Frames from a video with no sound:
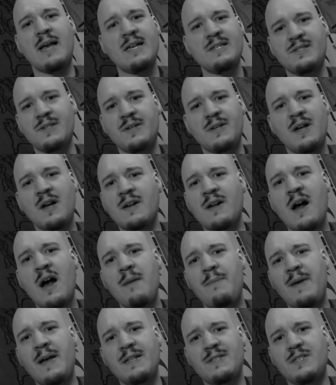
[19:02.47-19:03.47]
has a
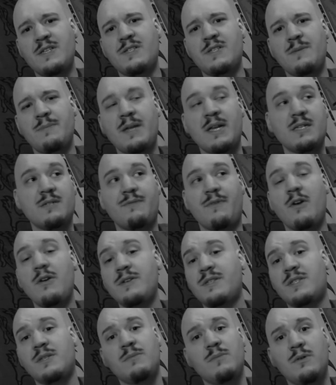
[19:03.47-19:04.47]
combat system that is
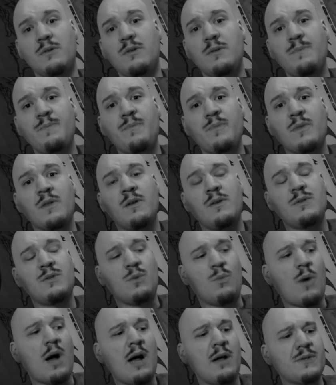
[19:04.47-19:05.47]
very similar
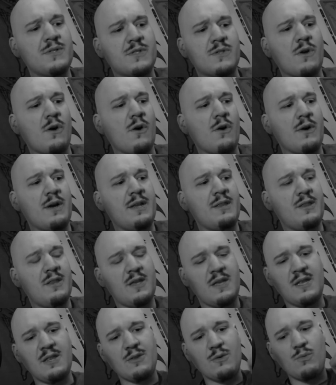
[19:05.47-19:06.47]
to WildStar
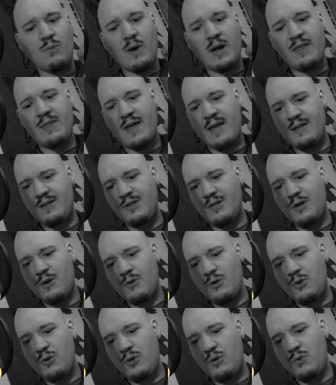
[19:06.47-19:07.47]
in the way that
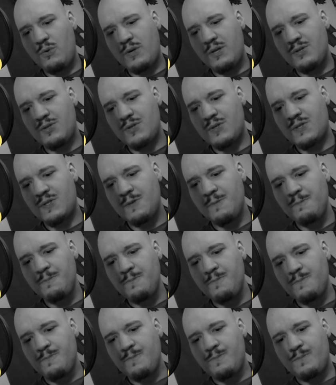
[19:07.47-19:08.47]
you can just
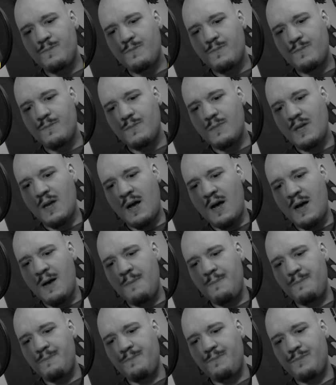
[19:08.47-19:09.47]

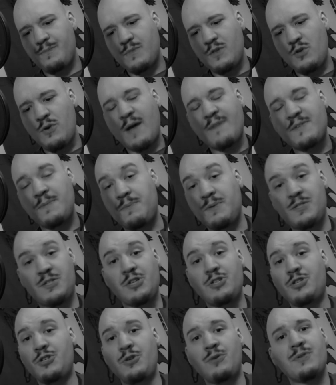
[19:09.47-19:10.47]
you have to
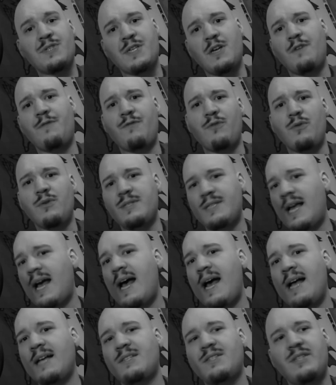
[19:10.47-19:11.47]
position yourself for
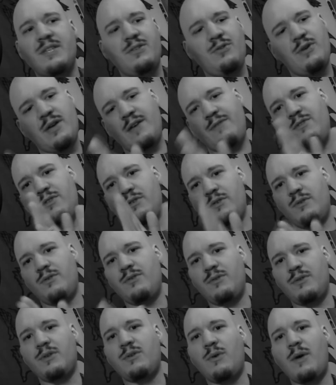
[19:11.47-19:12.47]
attacks, and you have
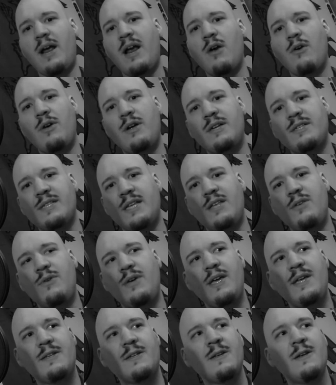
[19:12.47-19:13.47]
your little areas that you
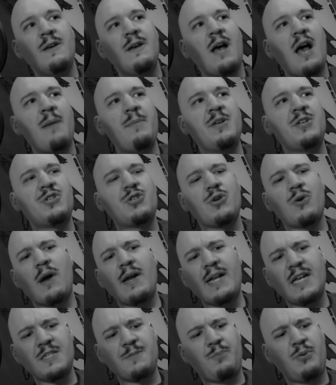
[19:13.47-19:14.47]
hit. I mean, sure,
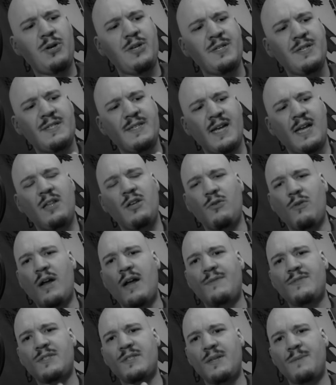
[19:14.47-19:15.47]
I guess putting the
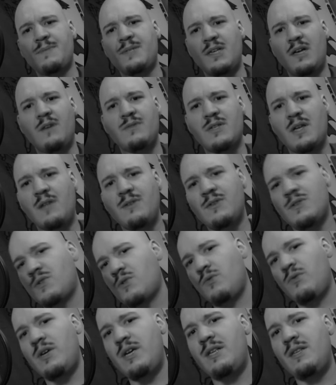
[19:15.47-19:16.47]
telegraphs themselves on the
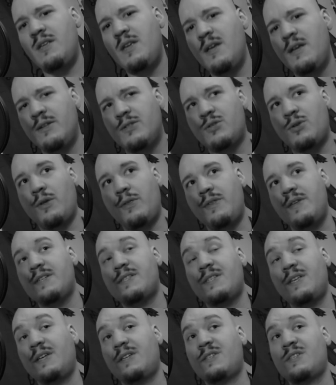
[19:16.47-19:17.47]
screen to
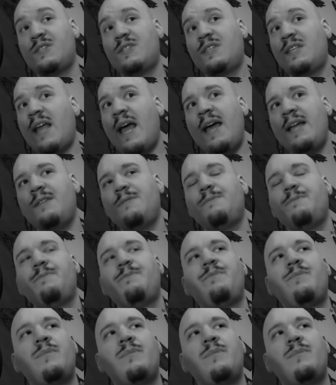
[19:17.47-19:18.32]
this extent,